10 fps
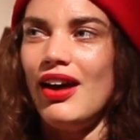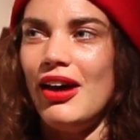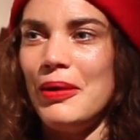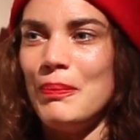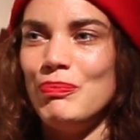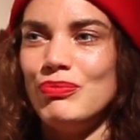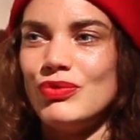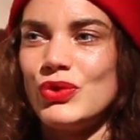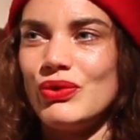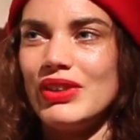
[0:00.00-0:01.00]
um,
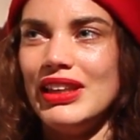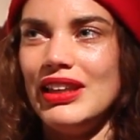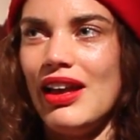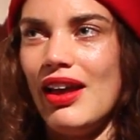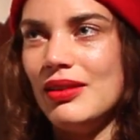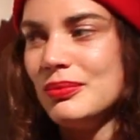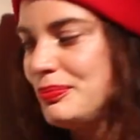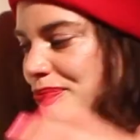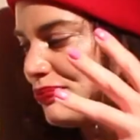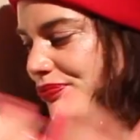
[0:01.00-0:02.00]
to really get
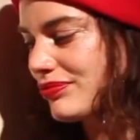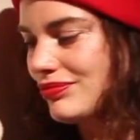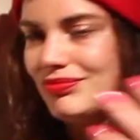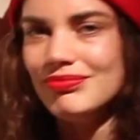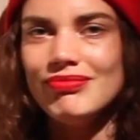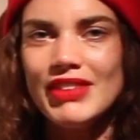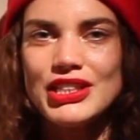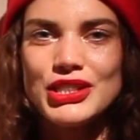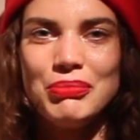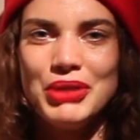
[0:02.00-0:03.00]

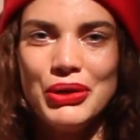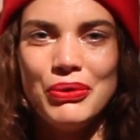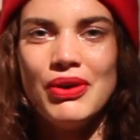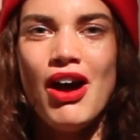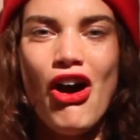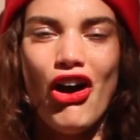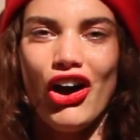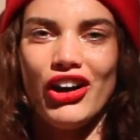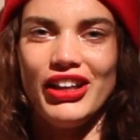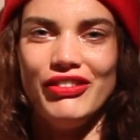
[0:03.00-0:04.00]
some new
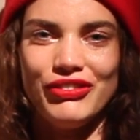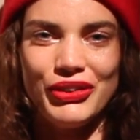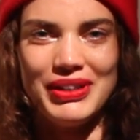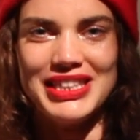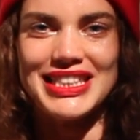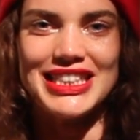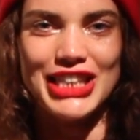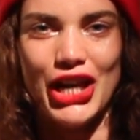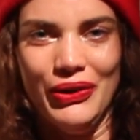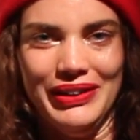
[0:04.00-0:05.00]
art influences
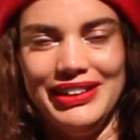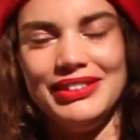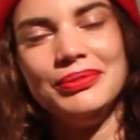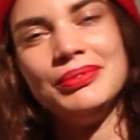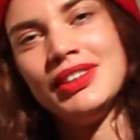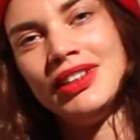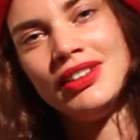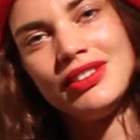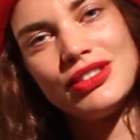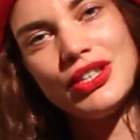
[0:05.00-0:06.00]
going.
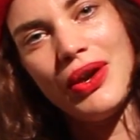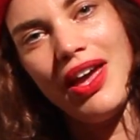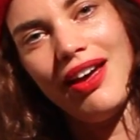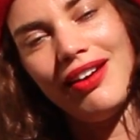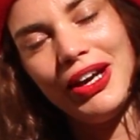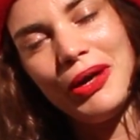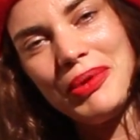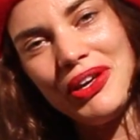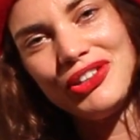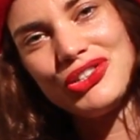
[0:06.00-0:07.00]
So yeah, I hope
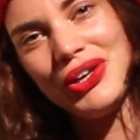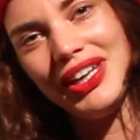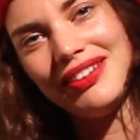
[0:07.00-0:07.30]
you'll enjoy